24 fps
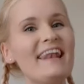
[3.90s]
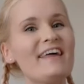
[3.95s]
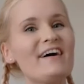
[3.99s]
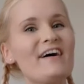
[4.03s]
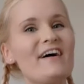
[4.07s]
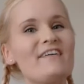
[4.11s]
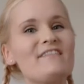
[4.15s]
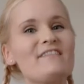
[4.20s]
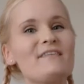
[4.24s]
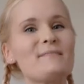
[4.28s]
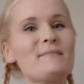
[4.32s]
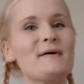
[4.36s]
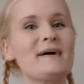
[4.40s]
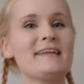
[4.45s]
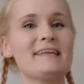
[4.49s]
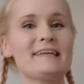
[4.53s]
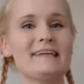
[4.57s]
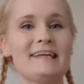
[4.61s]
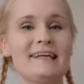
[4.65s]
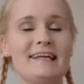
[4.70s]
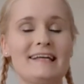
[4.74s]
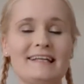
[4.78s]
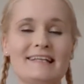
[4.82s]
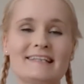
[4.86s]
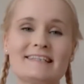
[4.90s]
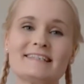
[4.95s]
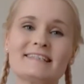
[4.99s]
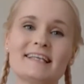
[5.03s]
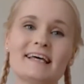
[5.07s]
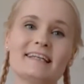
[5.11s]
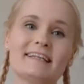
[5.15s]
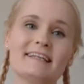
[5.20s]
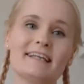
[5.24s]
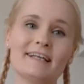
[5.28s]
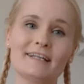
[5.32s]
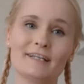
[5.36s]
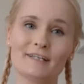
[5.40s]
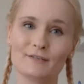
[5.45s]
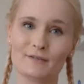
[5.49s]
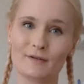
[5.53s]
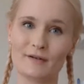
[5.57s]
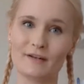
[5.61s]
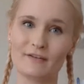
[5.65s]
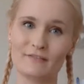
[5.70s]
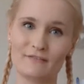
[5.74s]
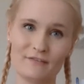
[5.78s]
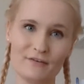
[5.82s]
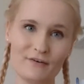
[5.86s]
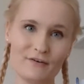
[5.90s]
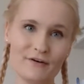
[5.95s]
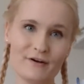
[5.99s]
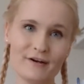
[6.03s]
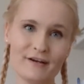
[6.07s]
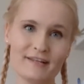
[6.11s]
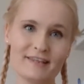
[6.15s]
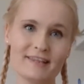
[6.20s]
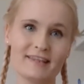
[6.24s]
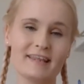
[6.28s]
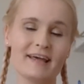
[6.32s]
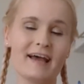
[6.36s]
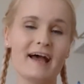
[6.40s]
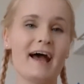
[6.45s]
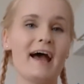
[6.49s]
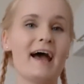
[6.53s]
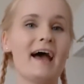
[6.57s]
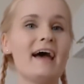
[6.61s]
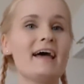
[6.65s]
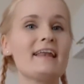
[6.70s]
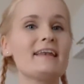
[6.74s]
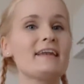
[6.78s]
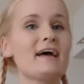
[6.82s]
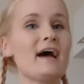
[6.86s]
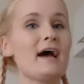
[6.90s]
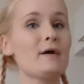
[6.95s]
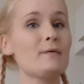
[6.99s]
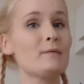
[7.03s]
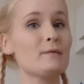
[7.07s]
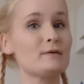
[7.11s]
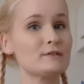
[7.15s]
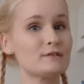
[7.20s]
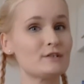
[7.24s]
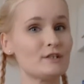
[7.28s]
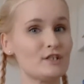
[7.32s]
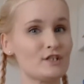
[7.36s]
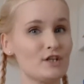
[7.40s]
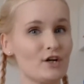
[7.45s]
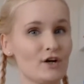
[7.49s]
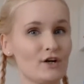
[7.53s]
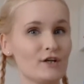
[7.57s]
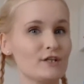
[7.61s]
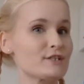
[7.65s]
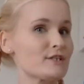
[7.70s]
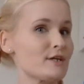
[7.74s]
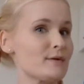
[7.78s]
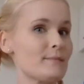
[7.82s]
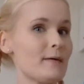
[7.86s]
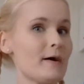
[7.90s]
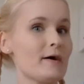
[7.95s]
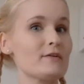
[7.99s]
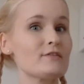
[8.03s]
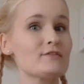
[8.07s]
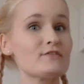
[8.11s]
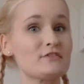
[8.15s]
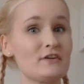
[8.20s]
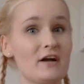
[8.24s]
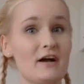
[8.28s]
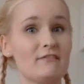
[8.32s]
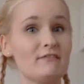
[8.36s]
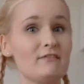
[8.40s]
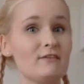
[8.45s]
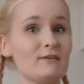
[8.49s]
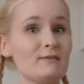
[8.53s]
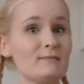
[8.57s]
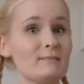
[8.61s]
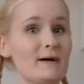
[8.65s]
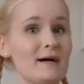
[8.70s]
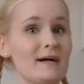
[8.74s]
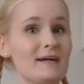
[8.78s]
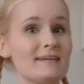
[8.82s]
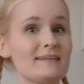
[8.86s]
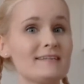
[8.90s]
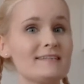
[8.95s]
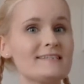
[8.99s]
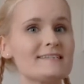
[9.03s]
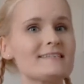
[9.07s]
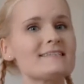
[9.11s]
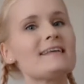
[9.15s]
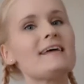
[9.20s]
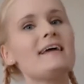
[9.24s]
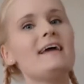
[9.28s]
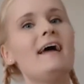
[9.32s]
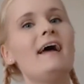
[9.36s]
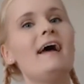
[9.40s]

everybody, it's Sunday the 24th and I want to talk to you about travel mugs.